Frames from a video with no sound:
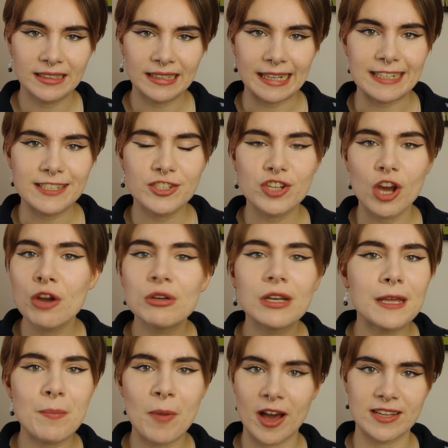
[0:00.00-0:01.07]
It's
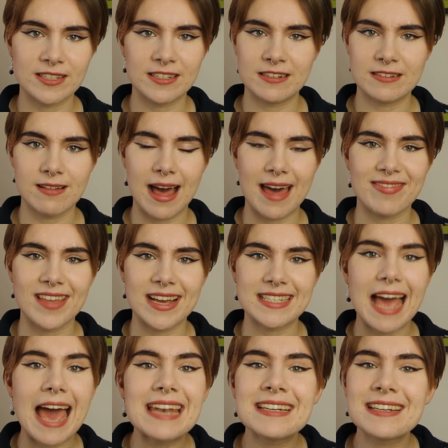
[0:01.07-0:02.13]
totally personal and
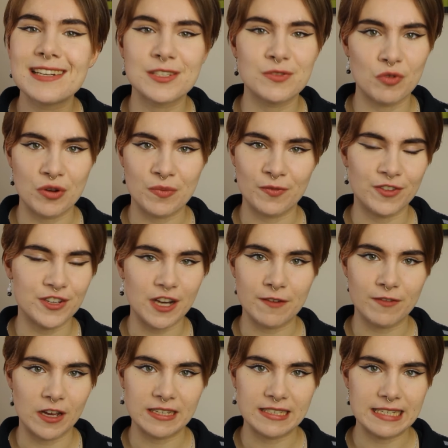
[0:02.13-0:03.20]
there's endless room for
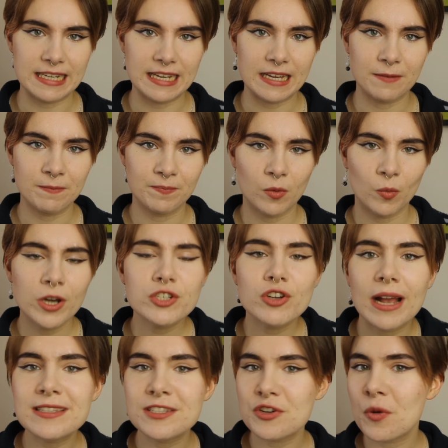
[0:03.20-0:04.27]
diversity. When
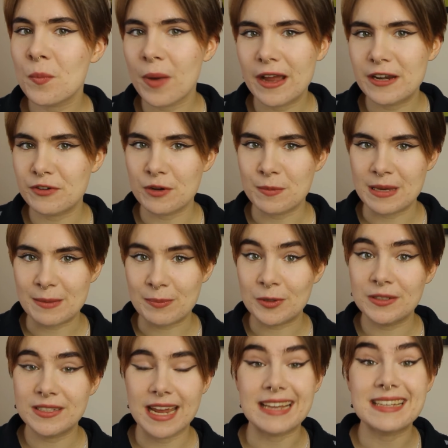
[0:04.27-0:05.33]
trans and non-binary
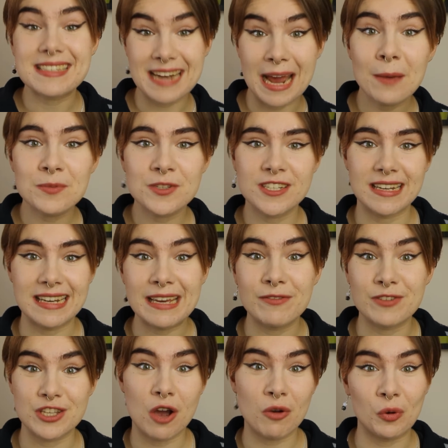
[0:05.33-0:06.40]
people take steps to live
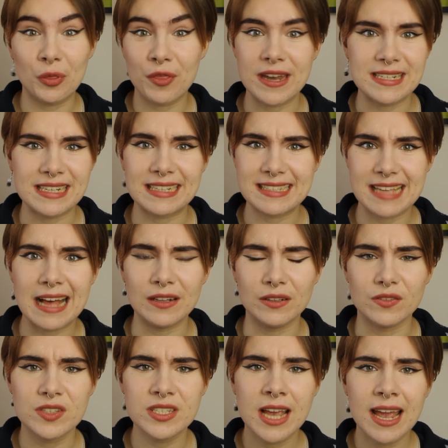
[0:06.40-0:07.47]
as our authentic
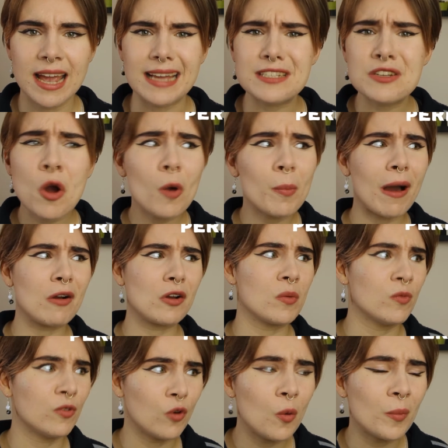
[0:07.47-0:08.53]
selves, it's not about
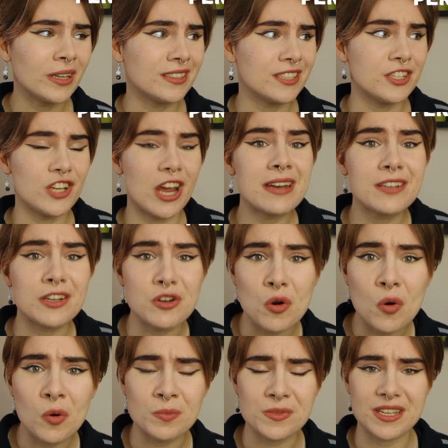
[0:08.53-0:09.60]
conforming to gender
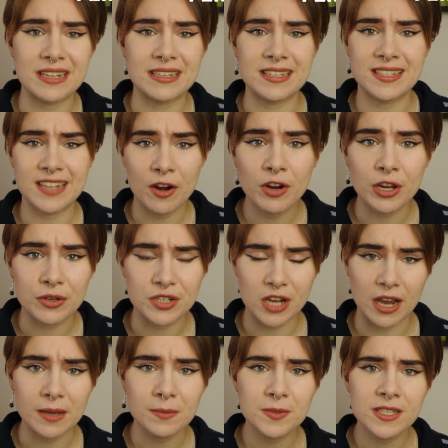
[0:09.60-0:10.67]
norms and
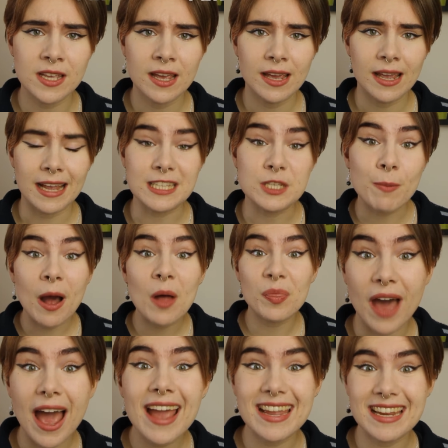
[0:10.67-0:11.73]
stereotypes, it's about
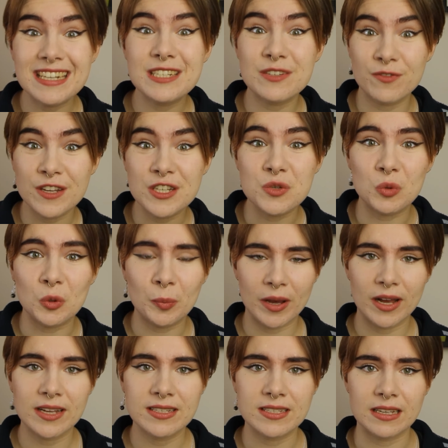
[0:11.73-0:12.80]
that individual
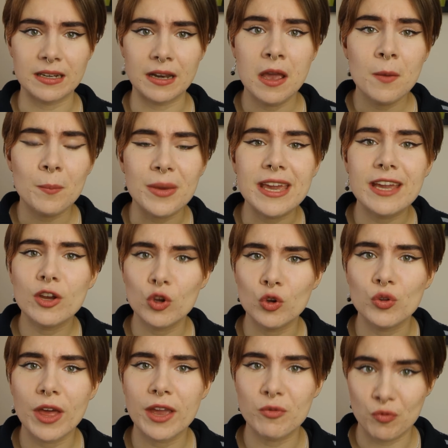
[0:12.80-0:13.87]
person being
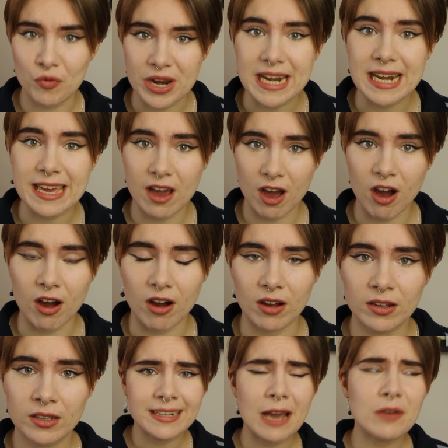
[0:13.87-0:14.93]
who they really
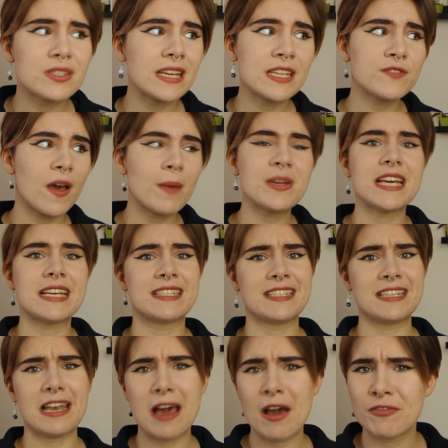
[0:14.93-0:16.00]
are. Now cis
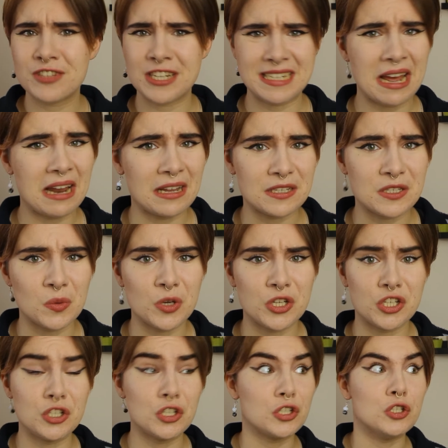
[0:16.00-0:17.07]
feminists love to tell us that we
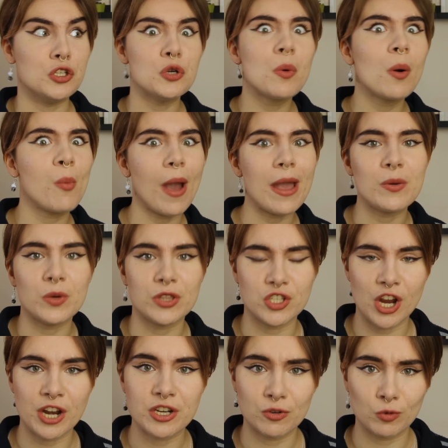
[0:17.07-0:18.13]
should just do away with
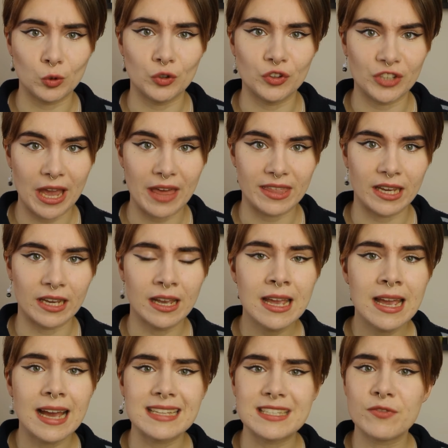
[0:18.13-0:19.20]
gender altogether,
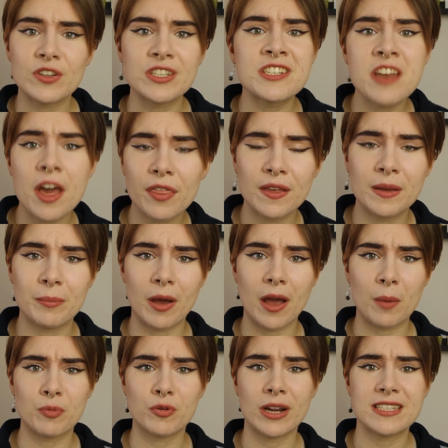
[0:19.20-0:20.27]
as if it's nothing
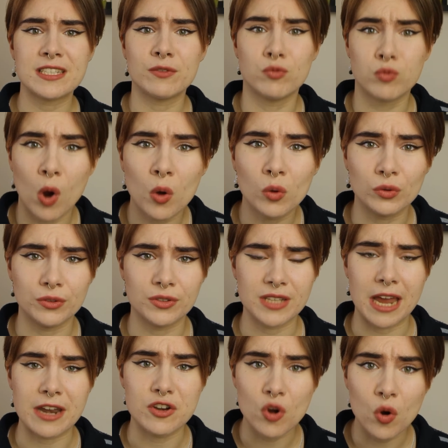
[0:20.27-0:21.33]
but oppressive roles
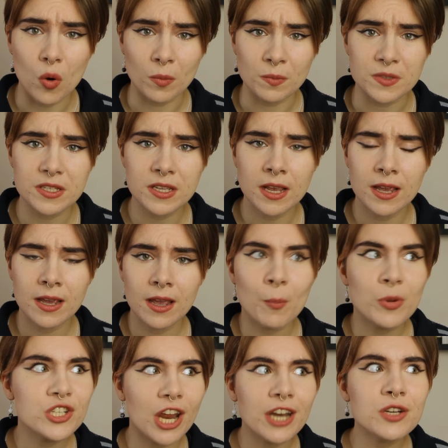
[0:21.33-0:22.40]
and norms.
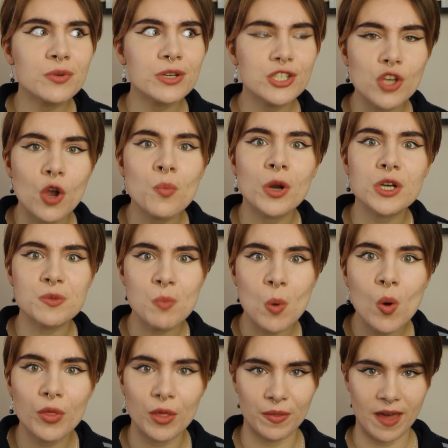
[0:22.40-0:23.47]
But gender is so much
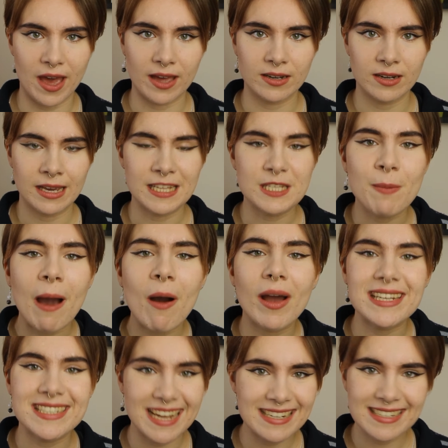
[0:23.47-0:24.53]
more than that. It's about
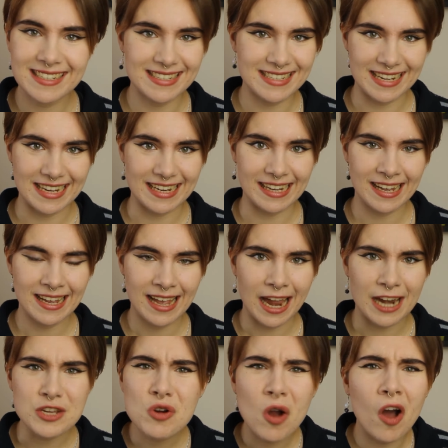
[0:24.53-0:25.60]
identity,
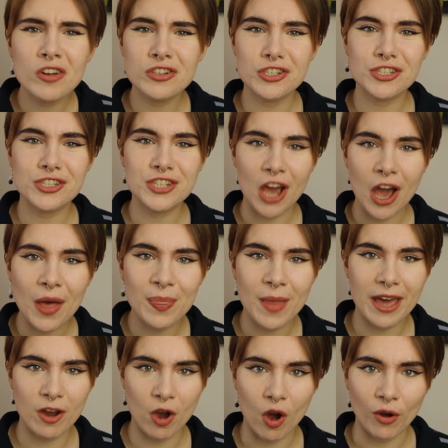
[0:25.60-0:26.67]
and you can't just turn
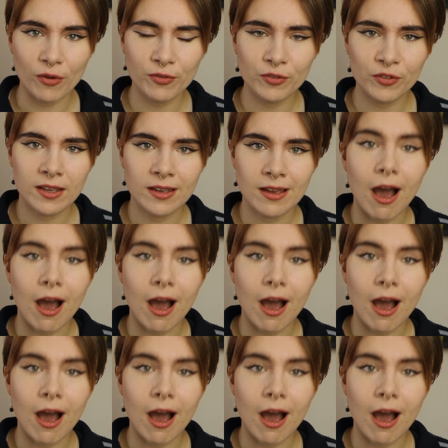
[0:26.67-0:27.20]
that off.